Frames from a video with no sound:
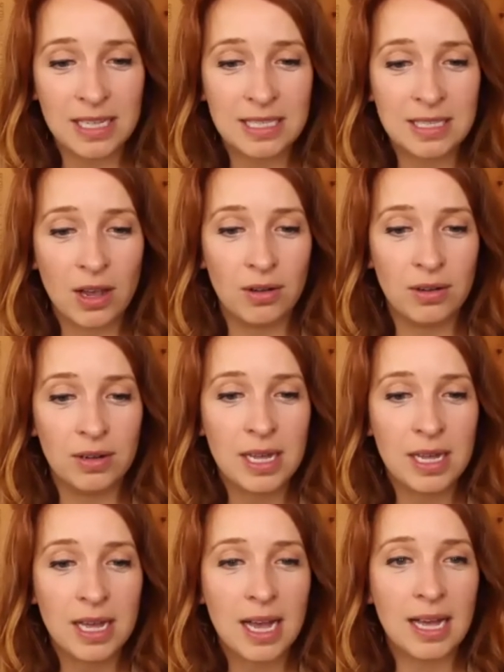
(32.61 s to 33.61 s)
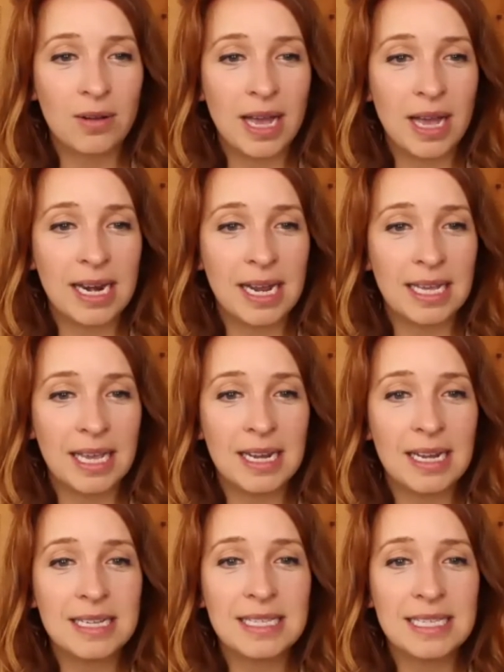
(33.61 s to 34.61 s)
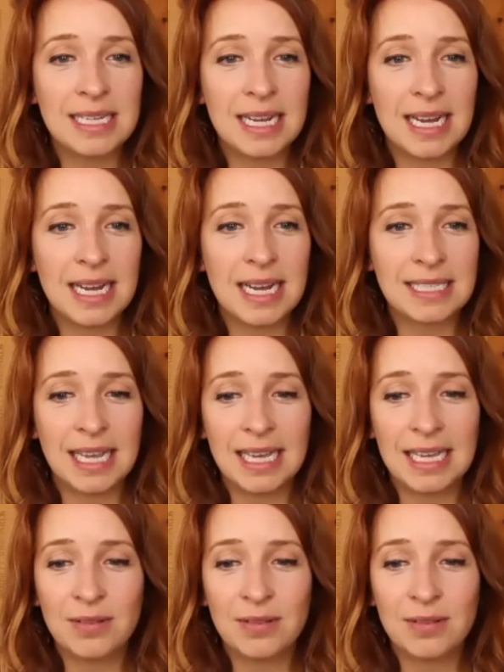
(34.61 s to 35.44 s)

So I'll go ahead and get us started